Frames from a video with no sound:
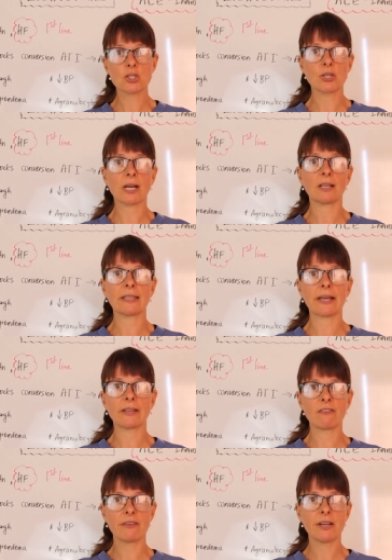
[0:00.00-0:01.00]
Check out the
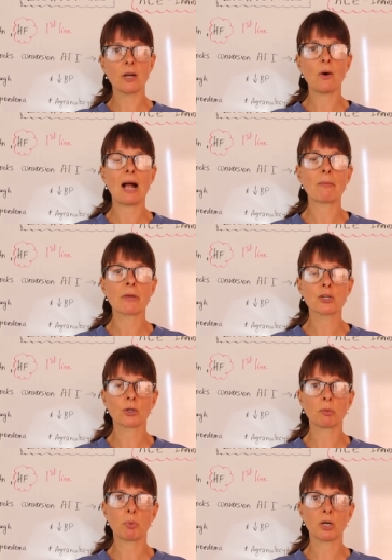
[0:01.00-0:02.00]
other video. I'll make sure
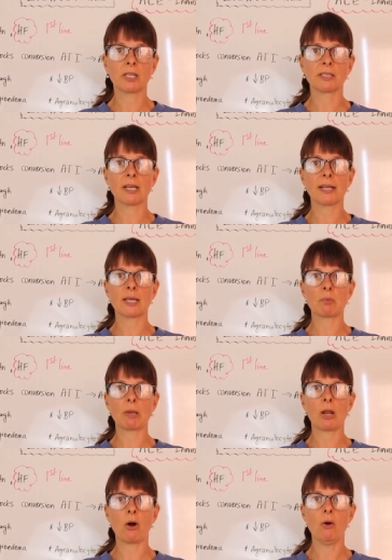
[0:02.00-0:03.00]
to put it in the link
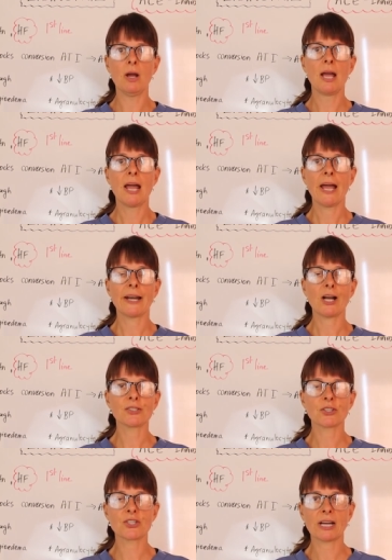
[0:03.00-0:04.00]
below and
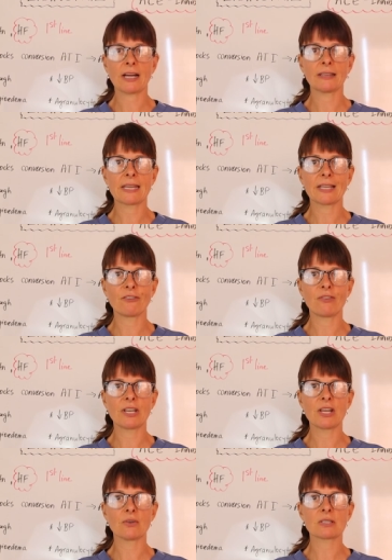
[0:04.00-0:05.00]
also check out the other
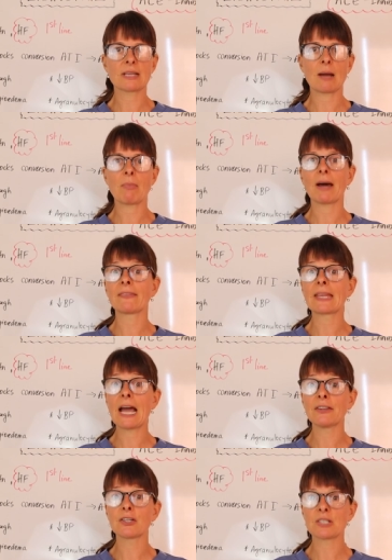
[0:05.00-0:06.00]
videos about the
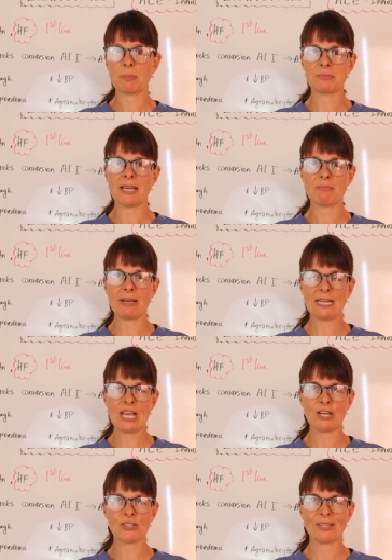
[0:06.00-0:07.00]
other top 10
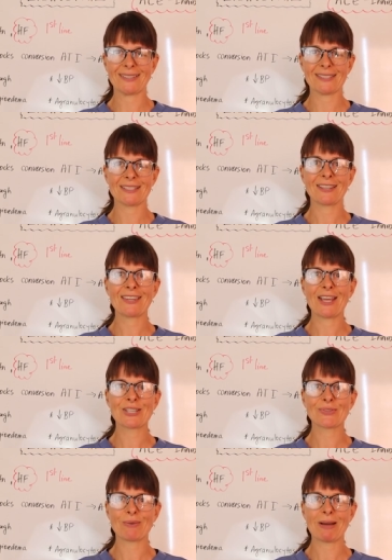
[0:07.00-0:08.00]
medications.
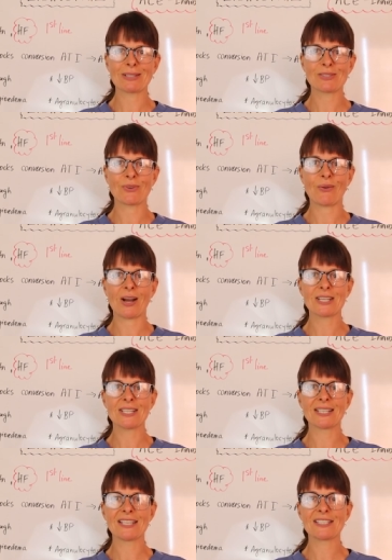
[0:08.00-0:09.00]
Thanks so much for
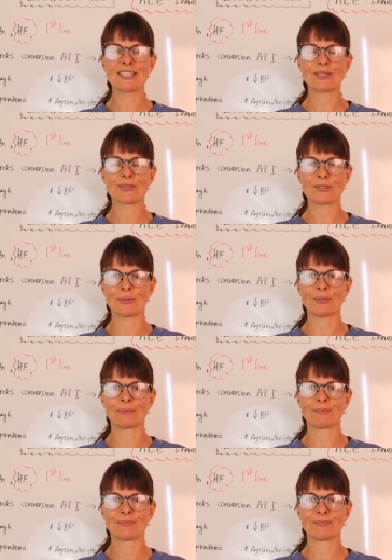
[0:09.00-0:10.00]
watching and see you soon.